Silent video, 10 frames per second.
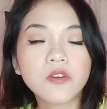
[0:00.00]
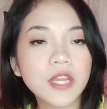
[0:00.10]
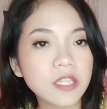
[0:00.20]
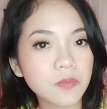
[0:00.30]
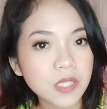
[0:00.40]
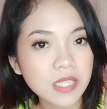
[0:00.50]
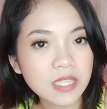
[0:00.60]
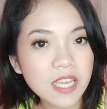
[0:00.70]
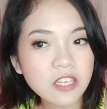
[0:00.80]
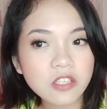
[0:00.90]
creating
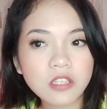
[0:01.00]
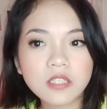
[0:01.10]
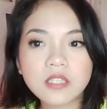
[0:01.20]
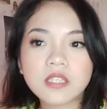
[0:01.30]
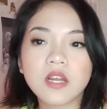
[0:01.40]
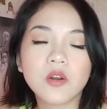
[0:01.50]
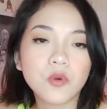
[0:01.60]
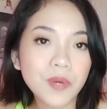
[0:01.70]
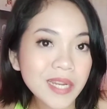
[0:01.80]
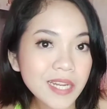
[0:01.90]
presentations,
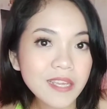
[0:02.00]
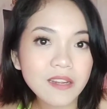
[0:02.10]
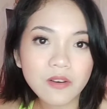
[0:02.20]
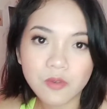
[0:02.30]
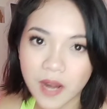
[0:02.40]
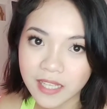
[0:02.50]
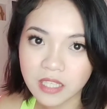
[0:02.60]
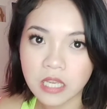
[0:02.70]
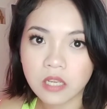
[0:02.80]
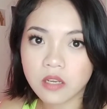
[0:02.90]
reading,
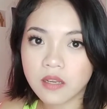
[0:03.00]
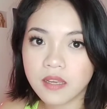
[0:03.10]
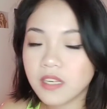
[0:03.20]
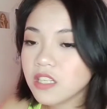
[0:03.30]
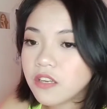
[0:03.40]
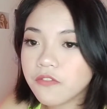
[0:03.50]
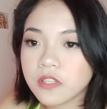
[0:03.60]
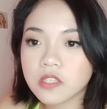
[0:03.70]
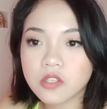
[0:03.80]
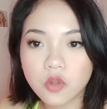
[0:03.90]
writing, and
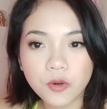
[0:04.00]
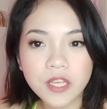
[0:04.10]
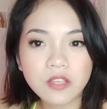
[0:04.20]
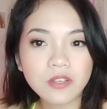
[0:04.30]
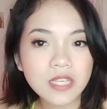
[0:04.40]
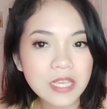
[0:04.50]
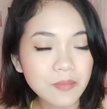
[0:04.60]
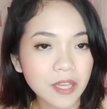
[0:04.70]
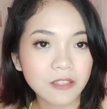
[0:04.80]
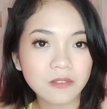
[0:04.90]
even storing your
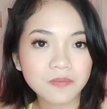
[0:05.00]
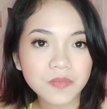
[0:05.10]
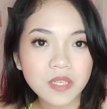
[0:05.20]
email.